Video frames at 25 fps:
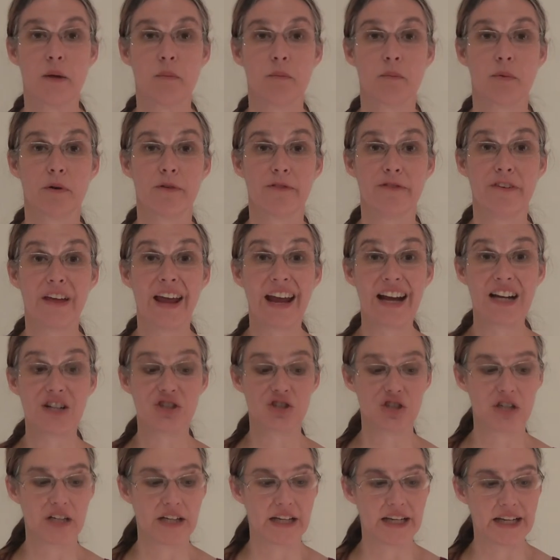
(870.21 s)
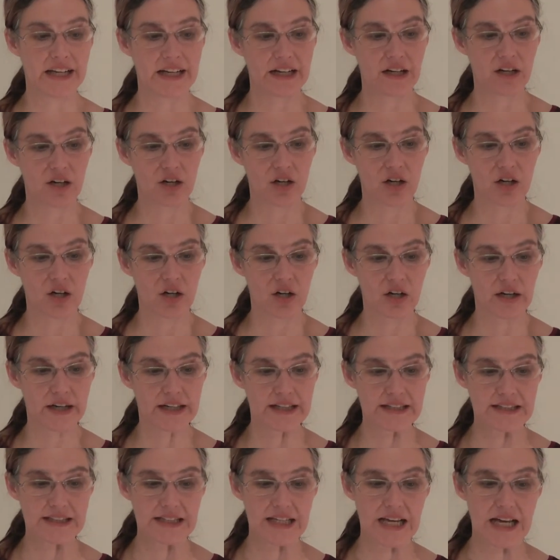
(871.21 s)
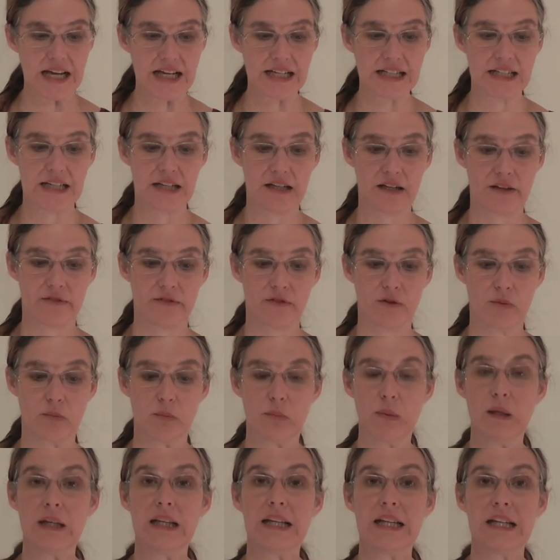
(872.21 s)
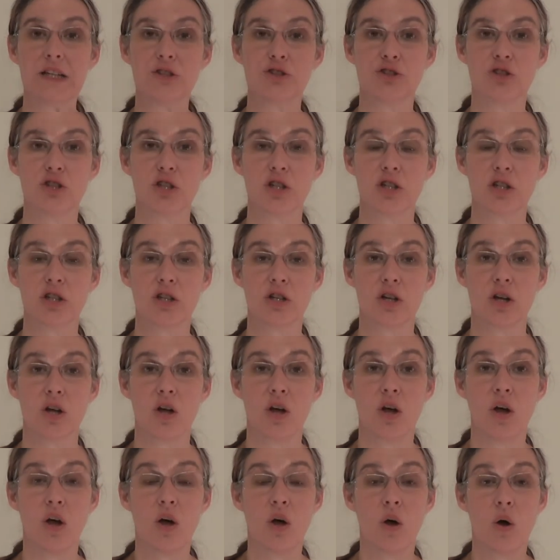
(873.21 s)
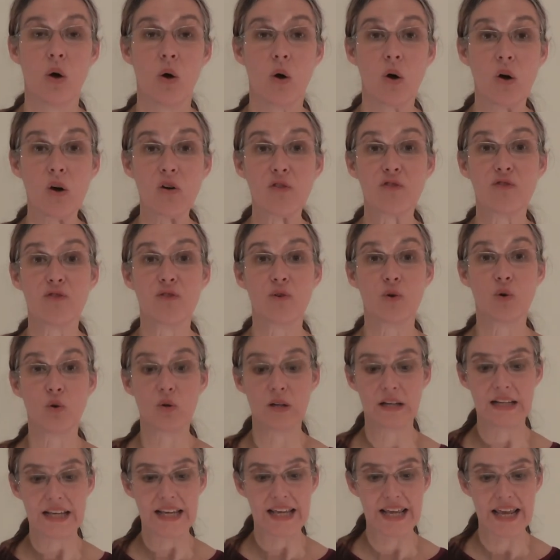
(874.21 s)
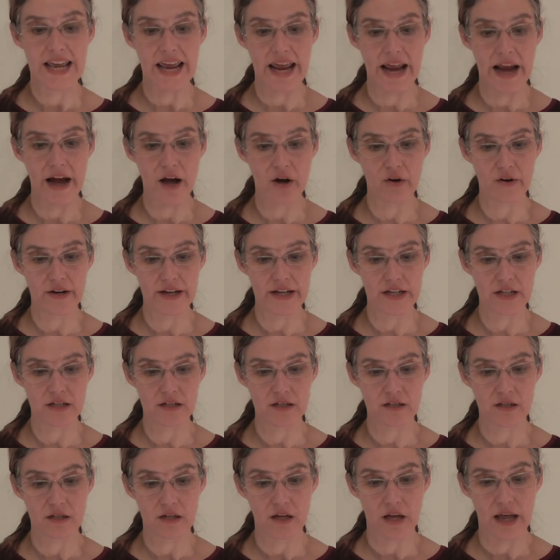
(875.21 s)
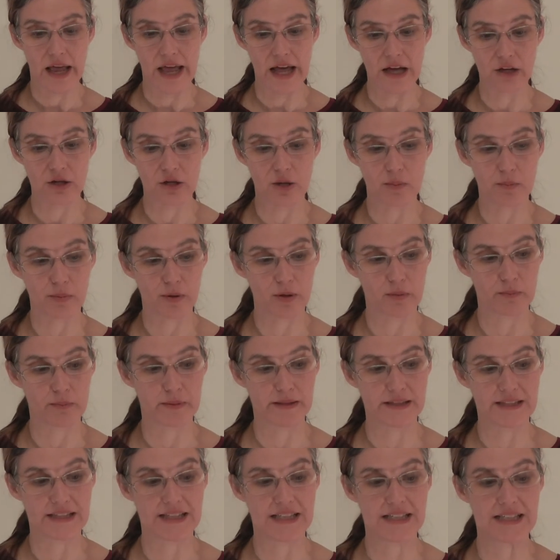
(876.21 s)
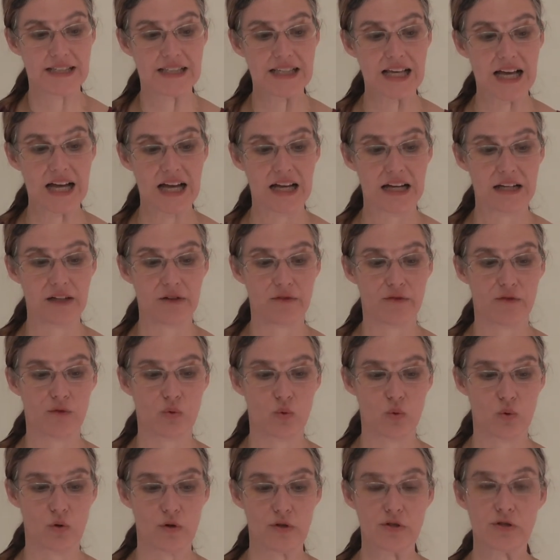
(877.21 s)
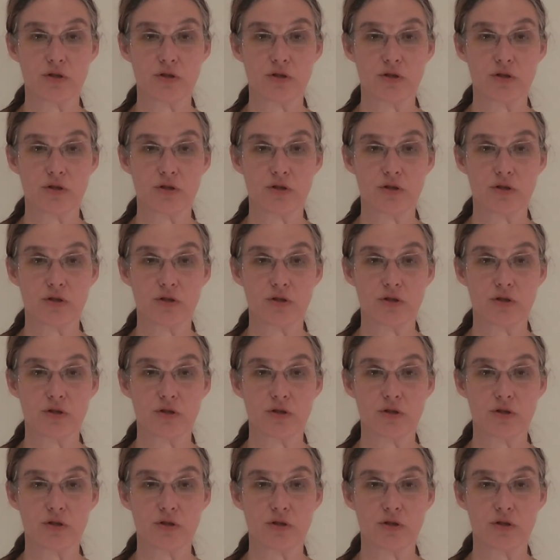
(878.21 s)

Perfection here is the idea of completion or fully carrying out a purpose designed for.